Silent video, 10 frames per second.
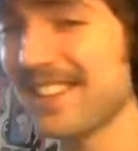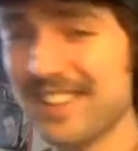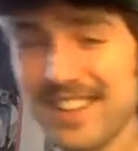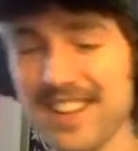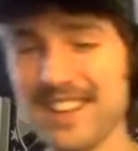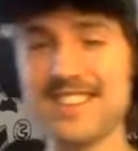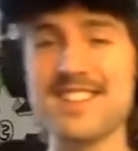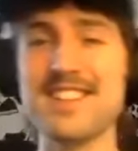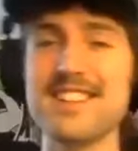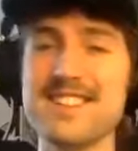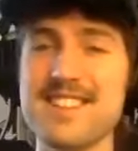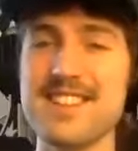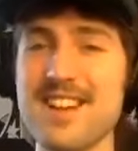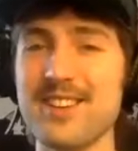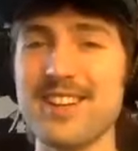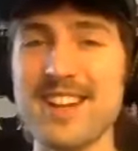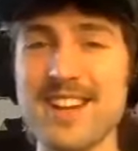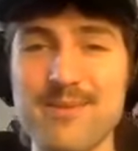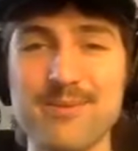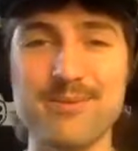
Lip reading: Yeah, it's the name of the game.